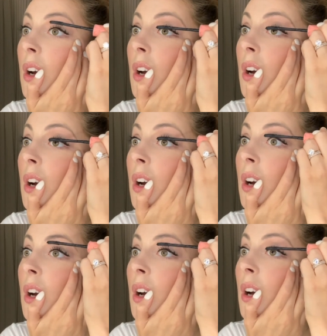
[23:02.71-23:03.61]

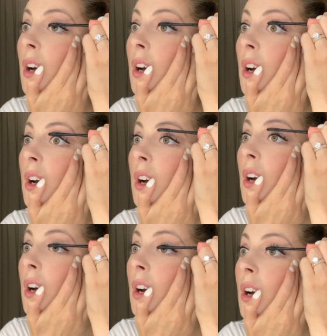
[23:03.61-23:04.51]

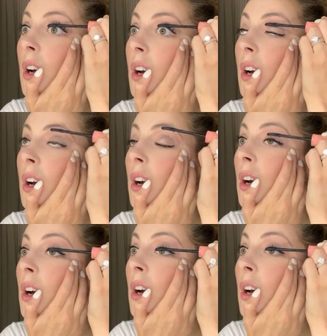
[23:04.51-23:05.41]

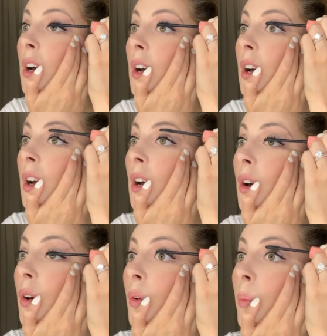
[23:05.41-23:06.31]

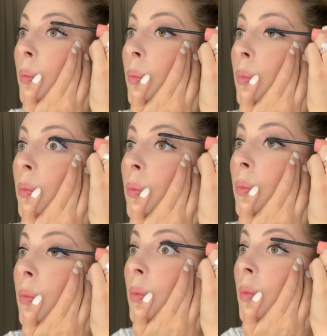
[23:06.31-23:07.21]

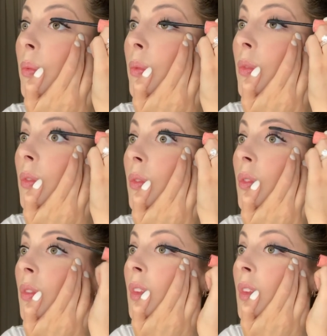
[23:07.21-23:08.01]
Nothing is said.